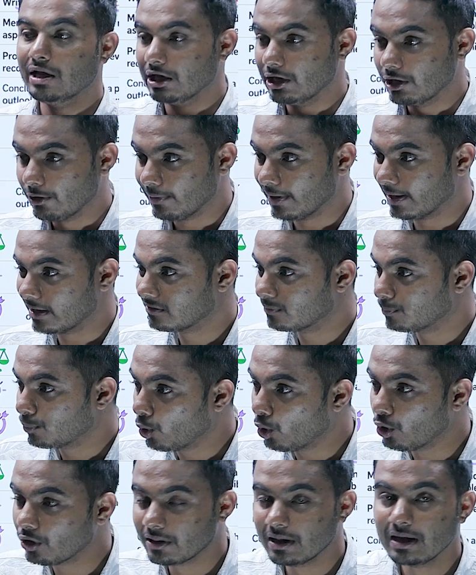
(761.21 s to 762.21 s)
You have
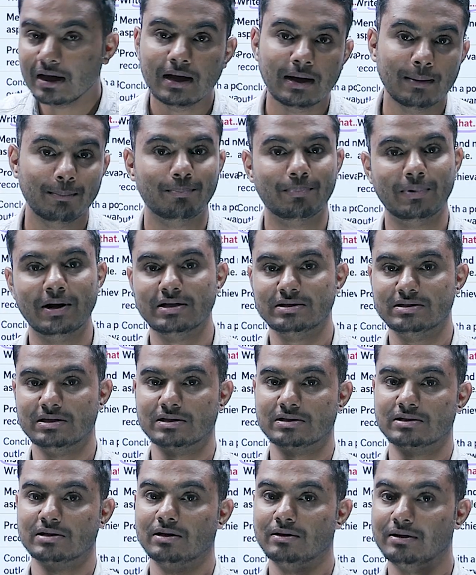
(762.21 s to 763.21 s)
explored the
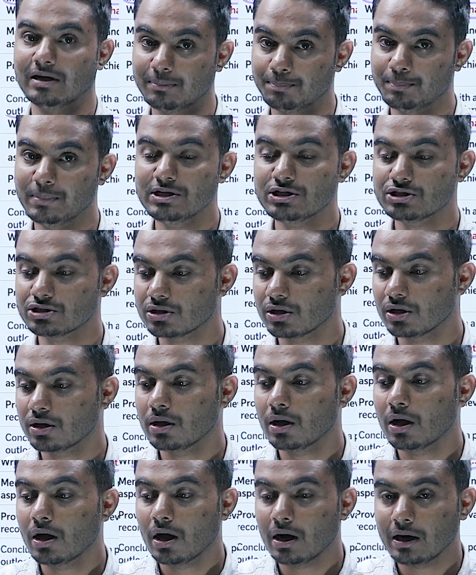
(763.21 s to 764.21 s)
places. That means
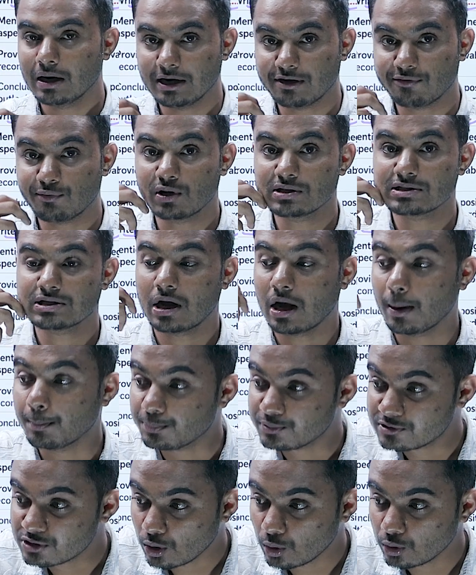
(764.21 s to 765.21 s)
it was
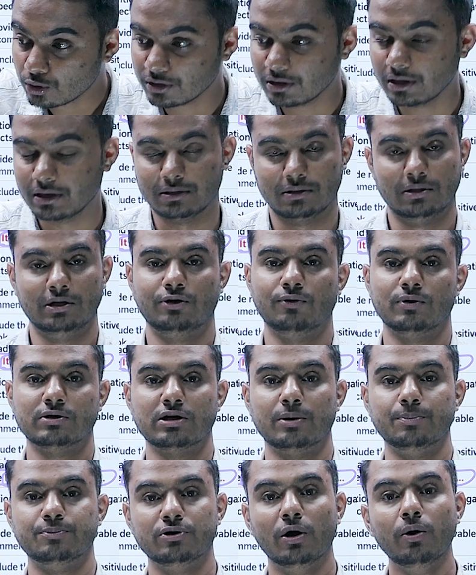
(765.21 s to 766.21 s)
observed that. It
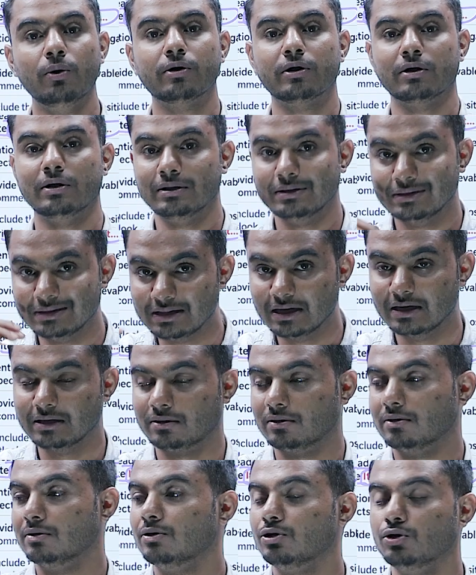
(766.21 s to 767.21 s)
was observed
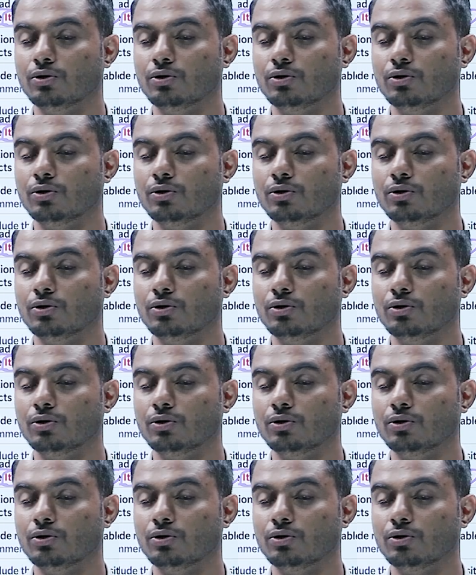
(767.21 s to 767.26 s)
that.